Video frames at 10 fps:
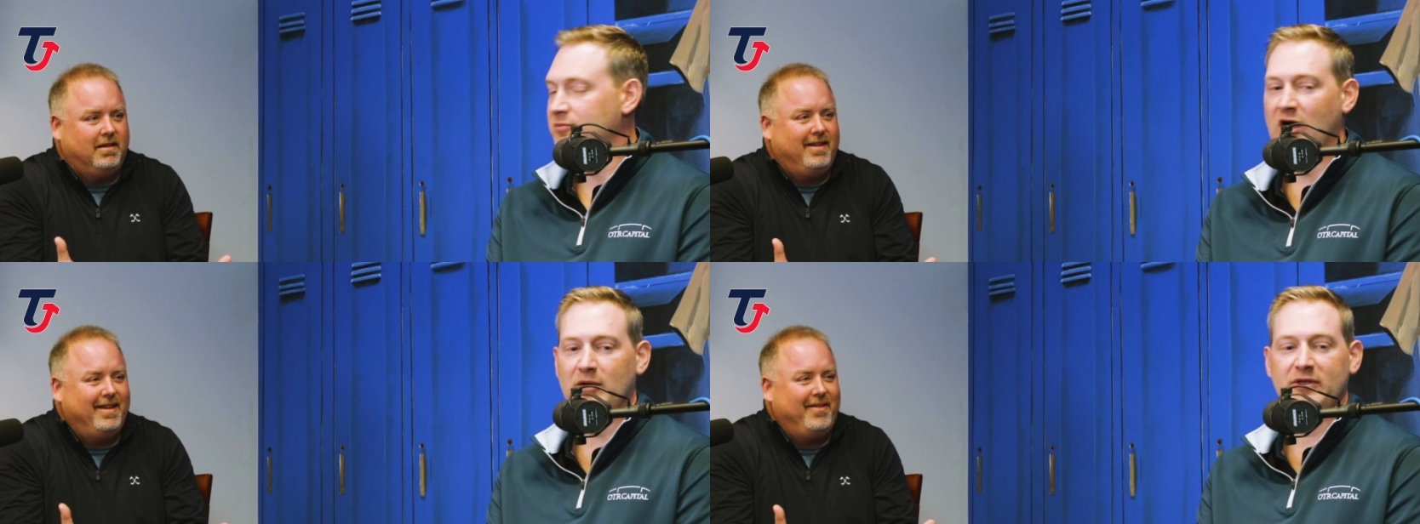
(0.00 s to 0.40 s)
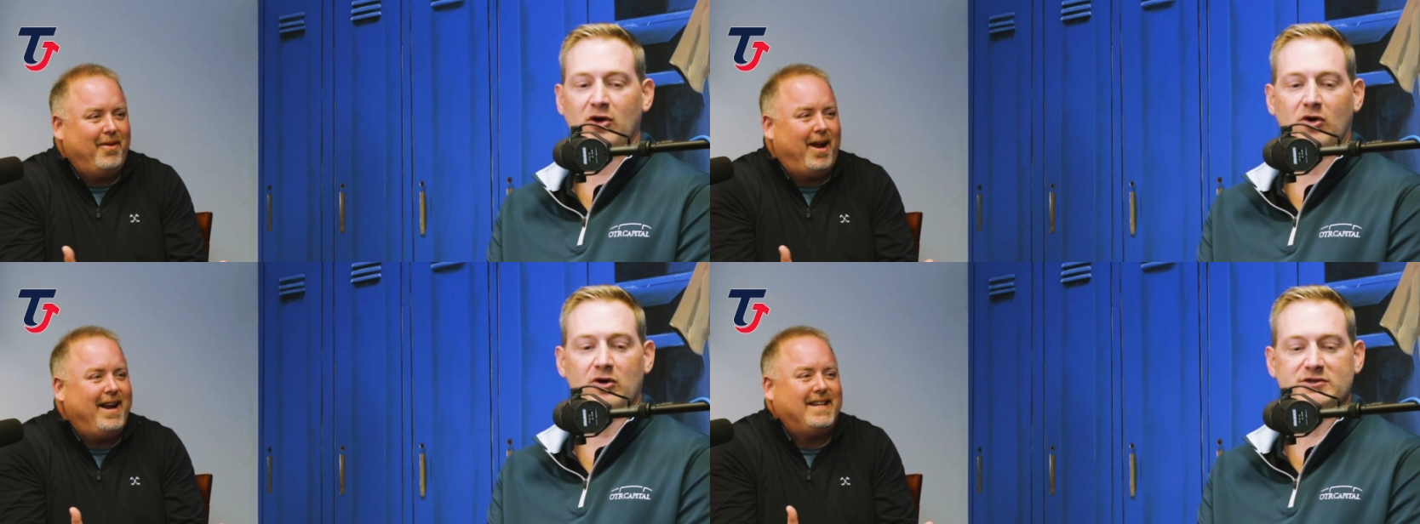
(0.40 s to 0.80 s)

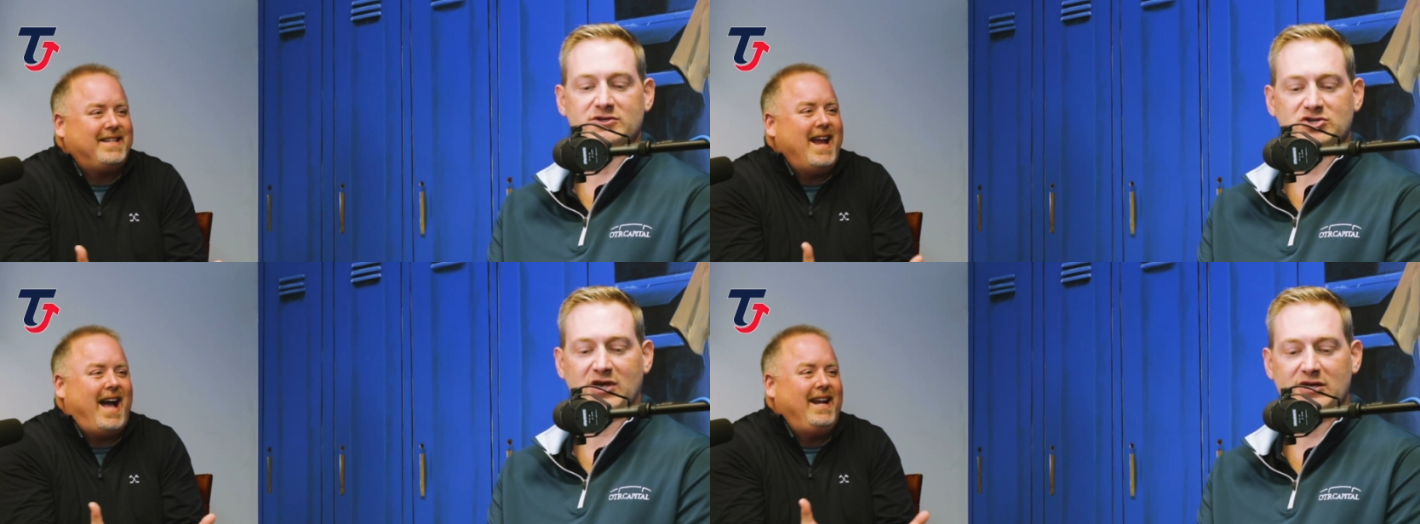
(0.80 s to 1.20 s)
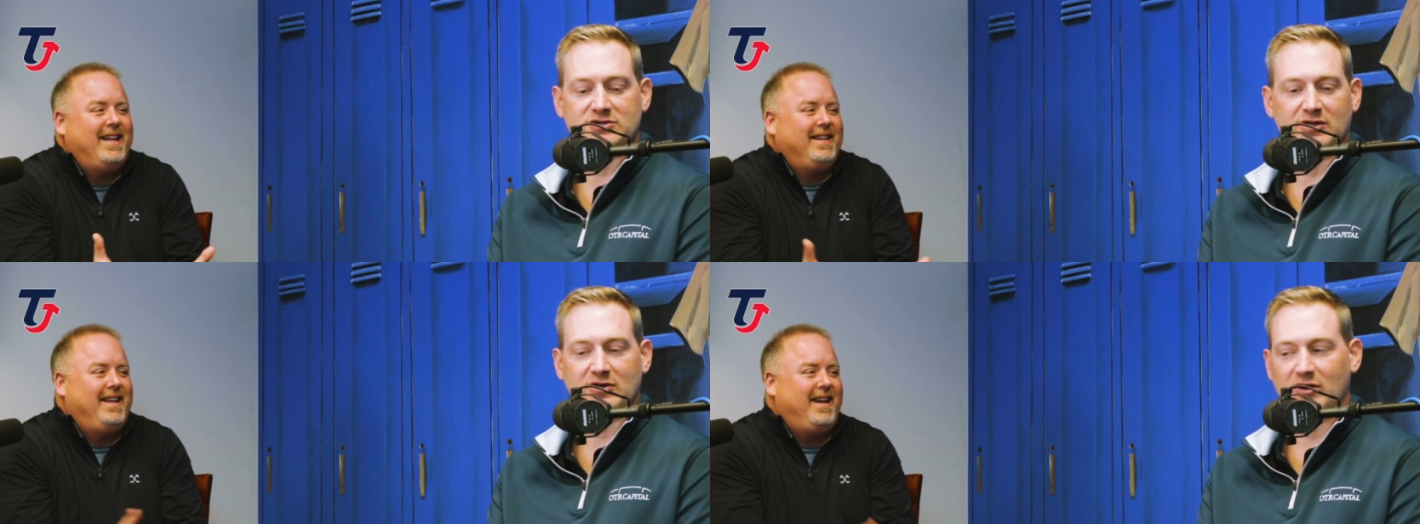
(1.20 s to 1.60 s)
Speaker 1: Probably right? Hard to
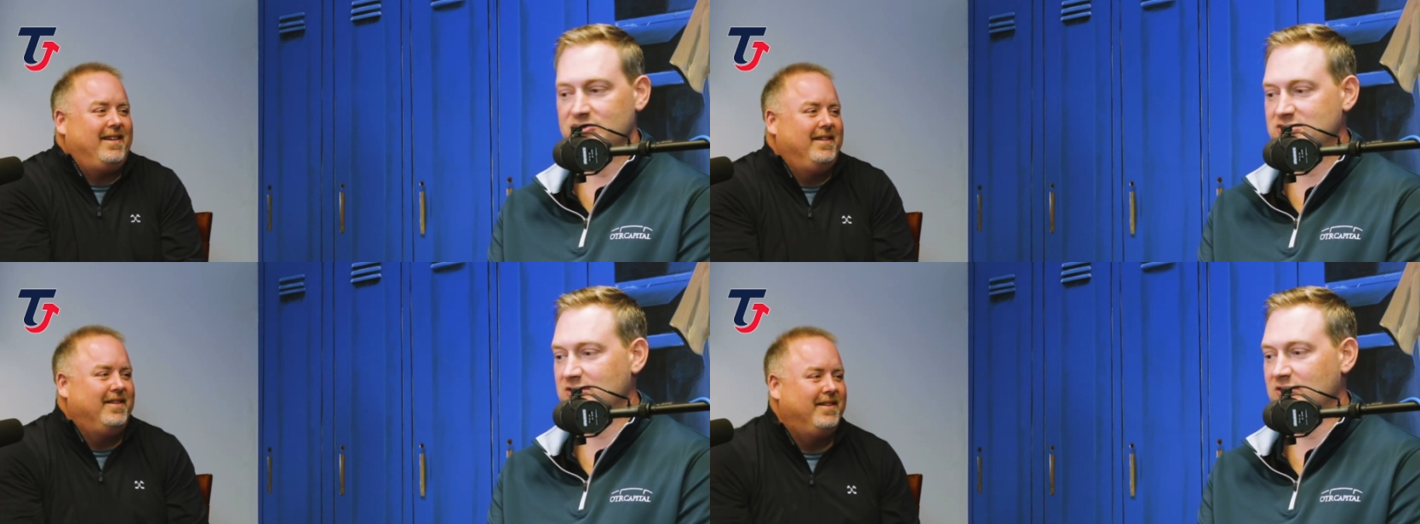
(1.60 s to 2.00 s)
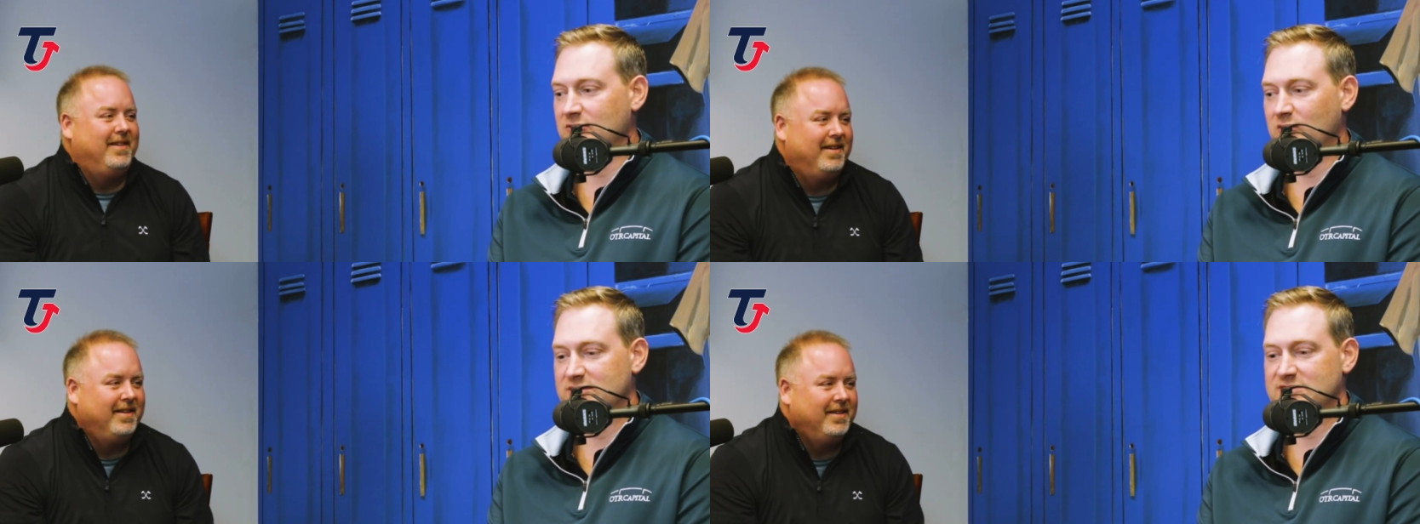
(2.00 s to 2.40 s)
change the
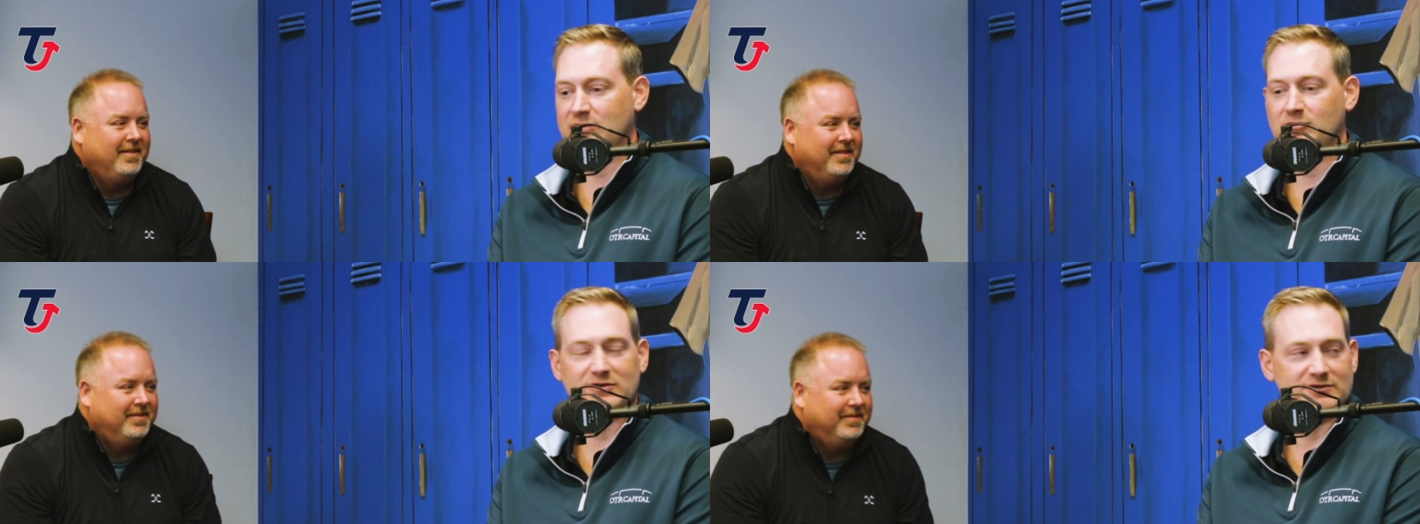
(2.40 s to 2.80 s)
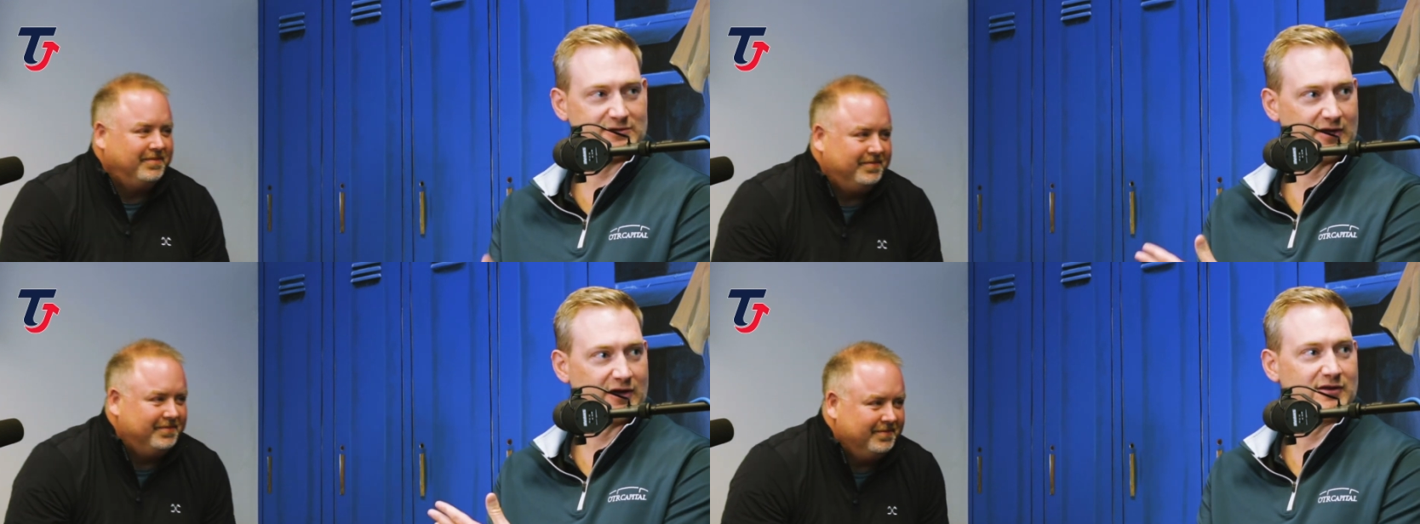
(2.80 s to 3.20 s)
culture when
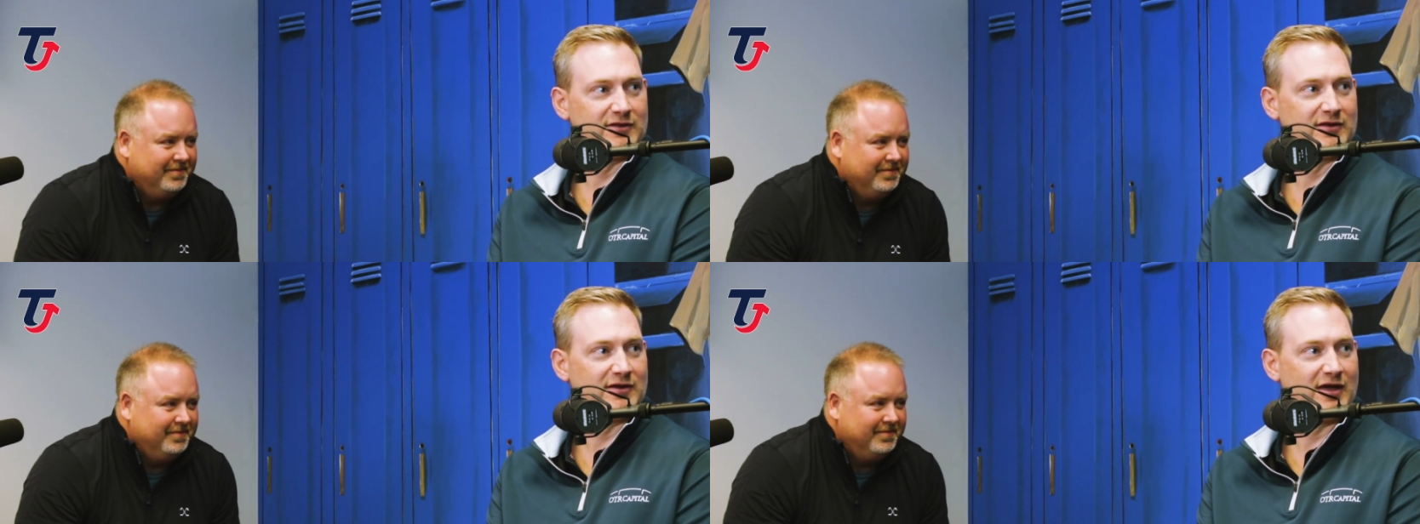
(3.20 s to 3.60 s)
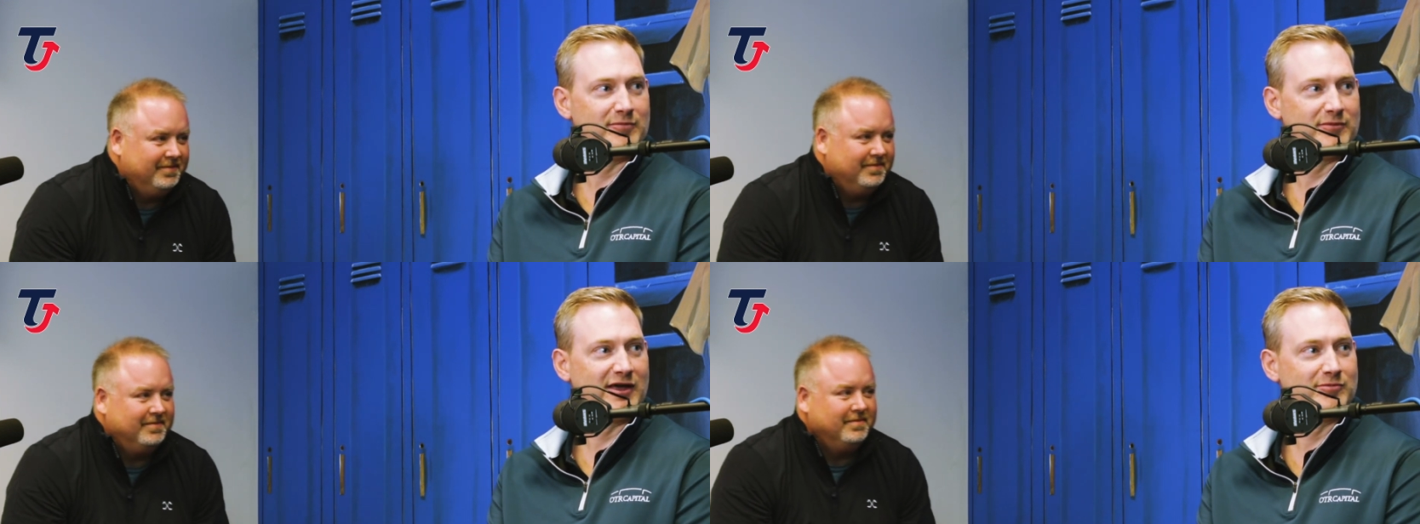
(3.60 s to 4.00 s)
someone's like in the
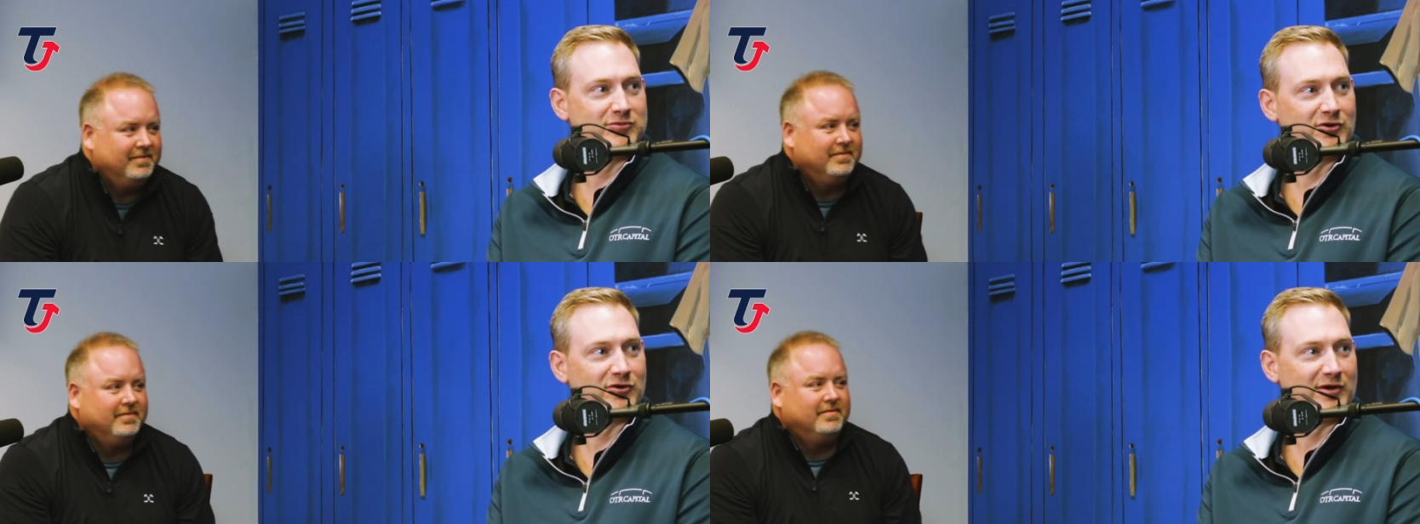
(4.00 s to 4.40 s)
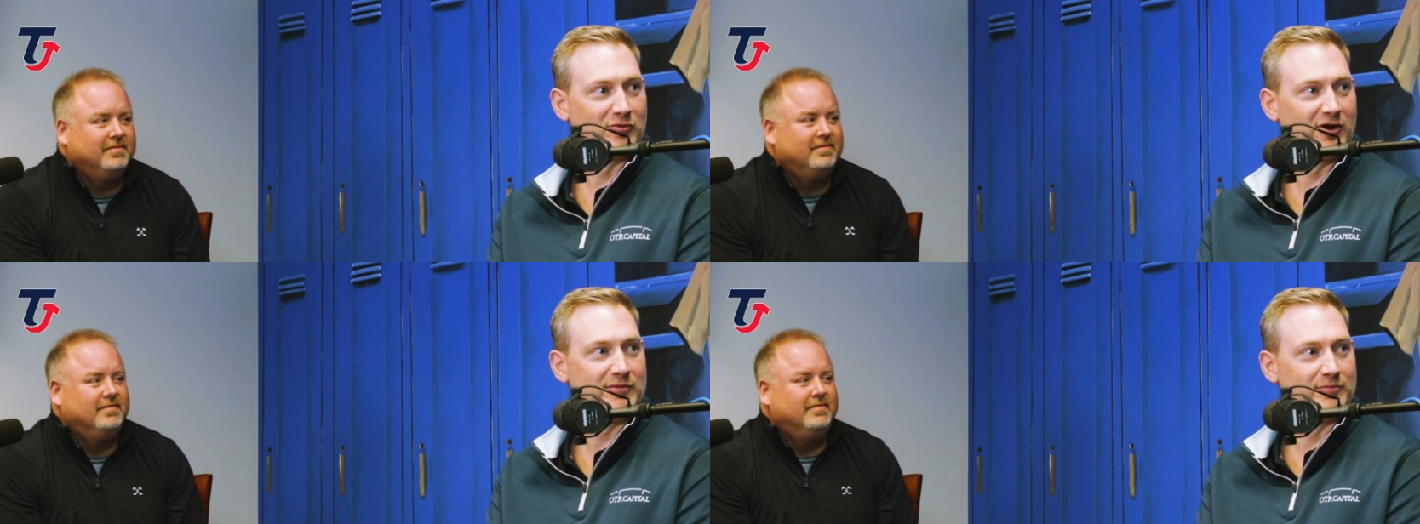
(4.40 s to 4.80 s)
MBA
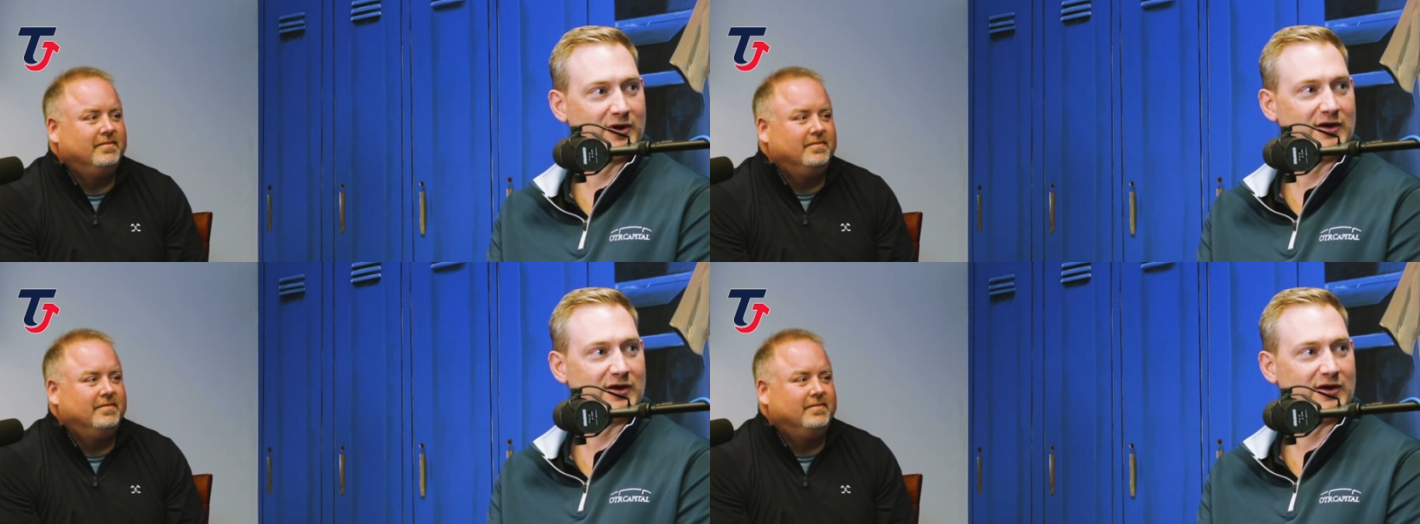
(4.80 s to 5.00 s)
program, right?